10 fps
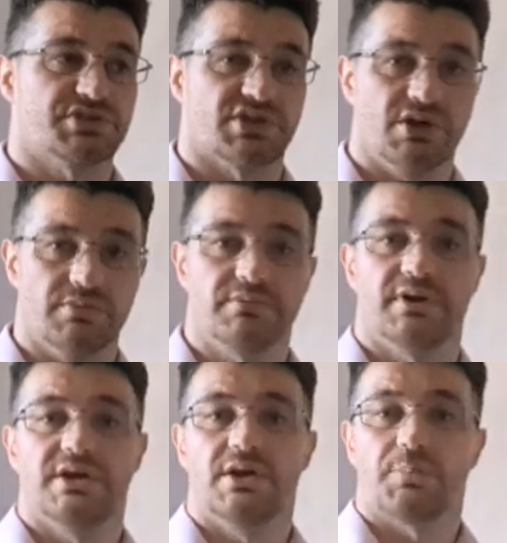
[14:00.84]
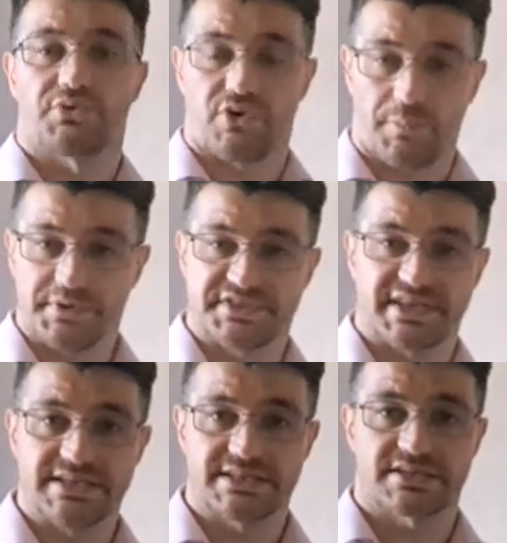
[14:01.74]
some
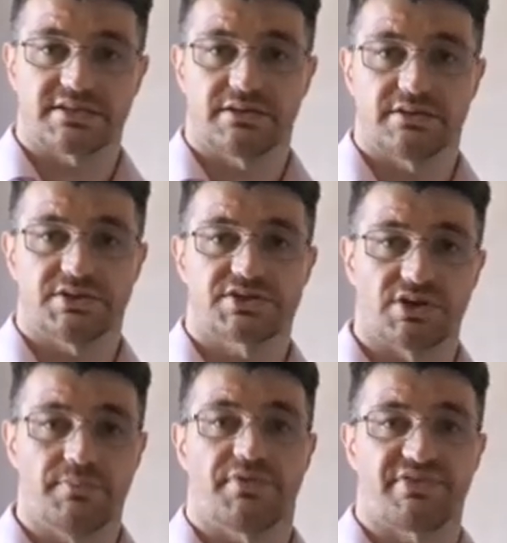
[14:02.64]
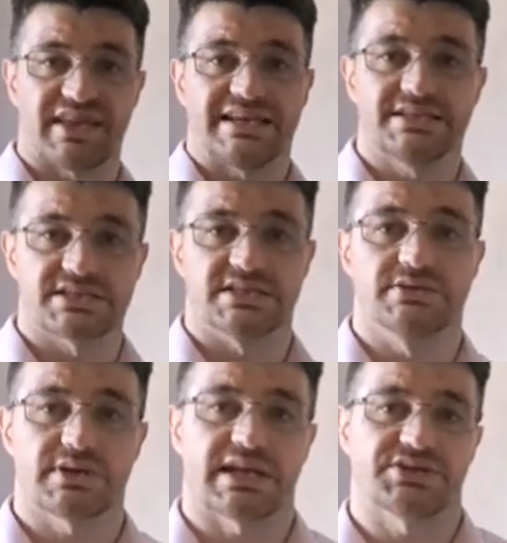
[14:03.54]
properties, some things that
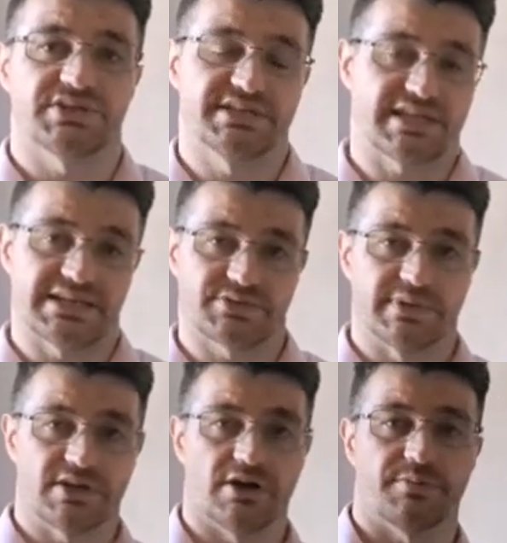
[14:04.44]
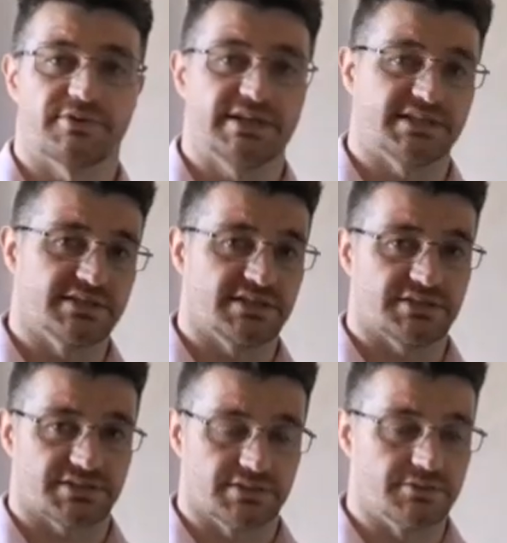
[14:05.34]
you can actually start to incorporate into
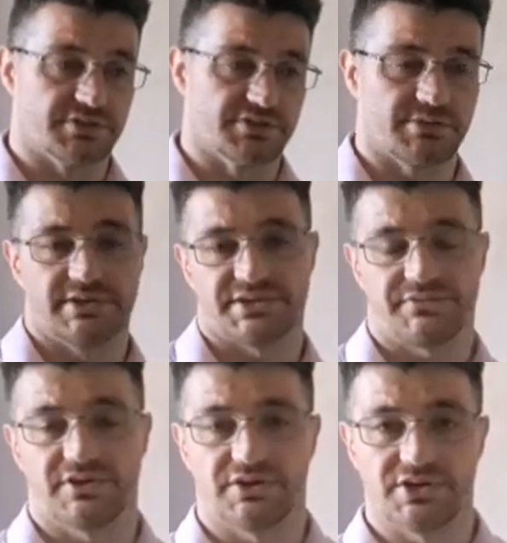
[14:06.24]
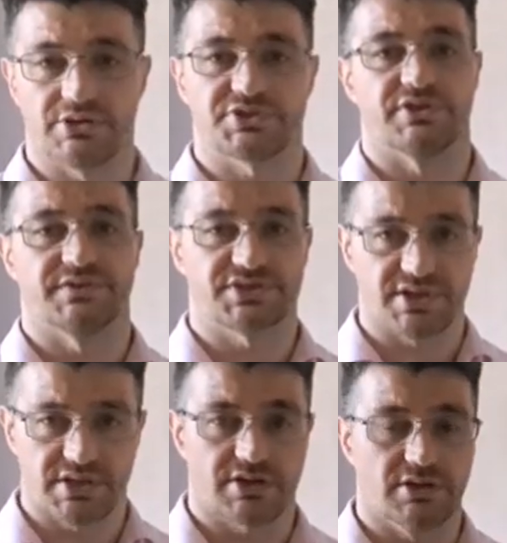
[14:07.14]
your solutions. Whereas if your notion of a
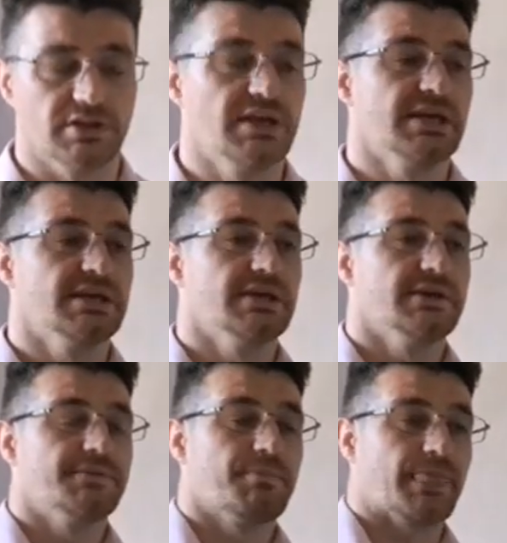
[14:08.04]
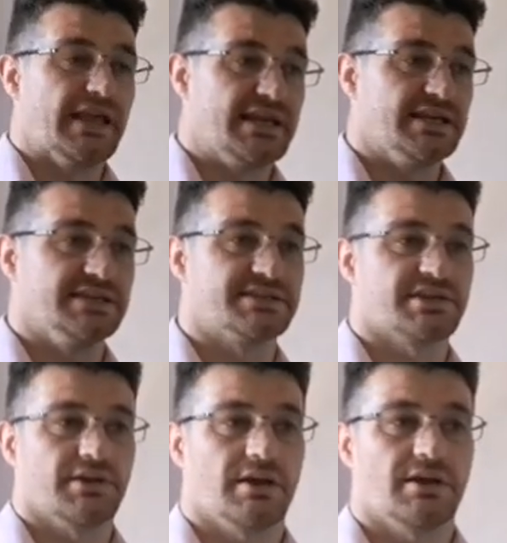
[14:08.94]
circle
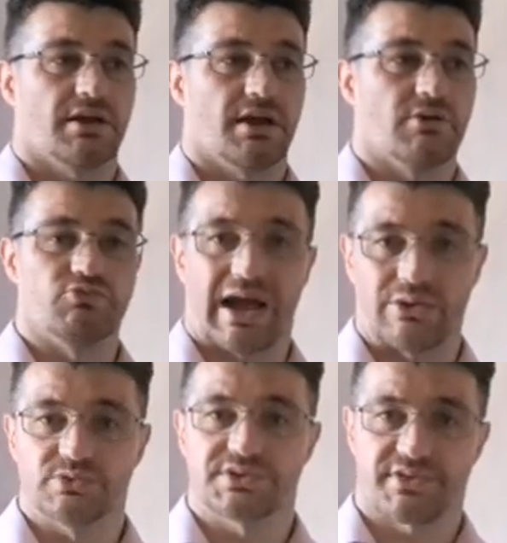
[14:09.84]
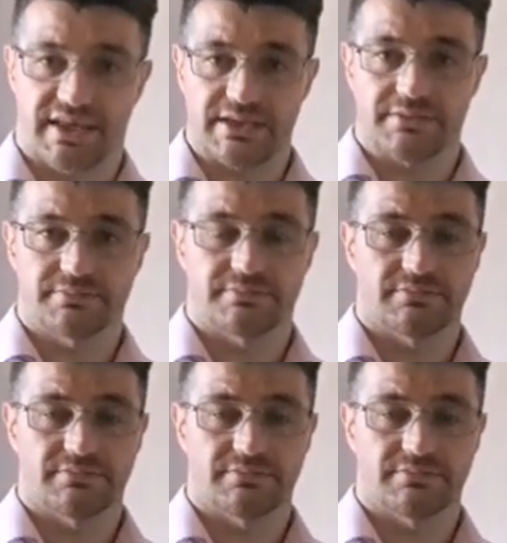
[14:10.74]
is a round thing,